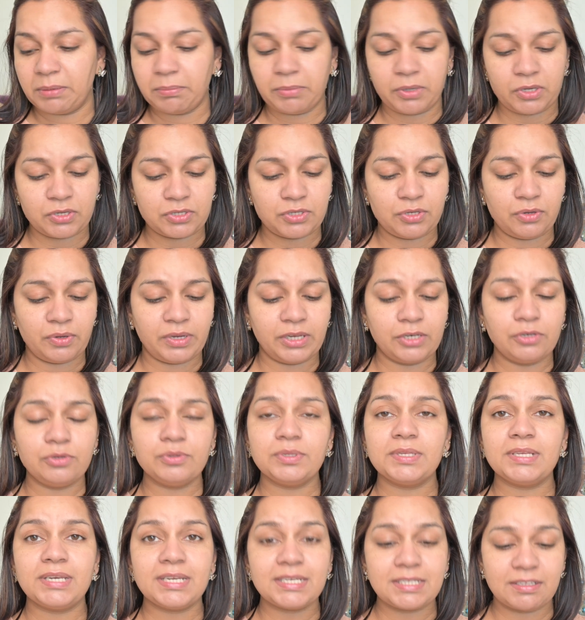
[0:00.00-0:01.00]
because you can use
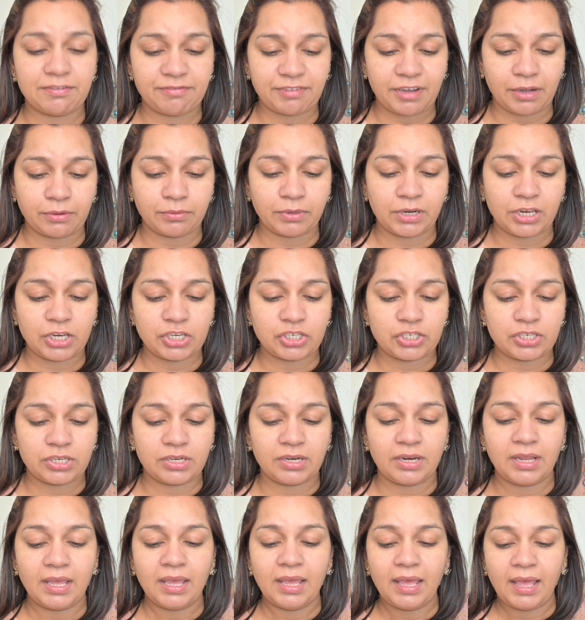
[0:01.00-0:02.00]
it as a
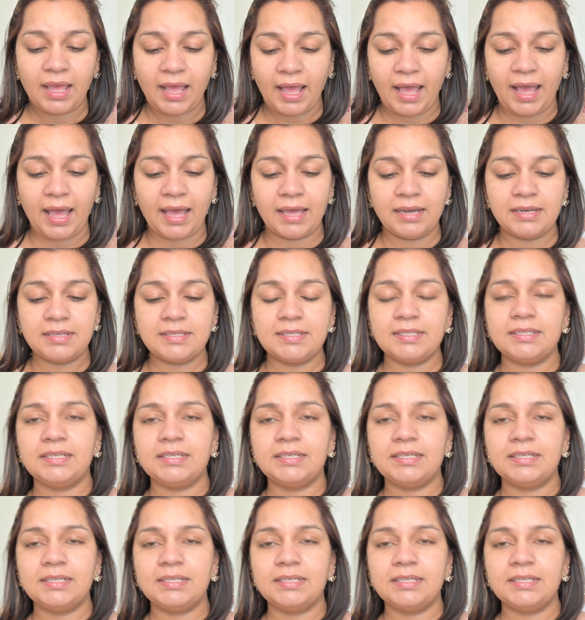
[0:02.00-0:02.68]
foundation and as a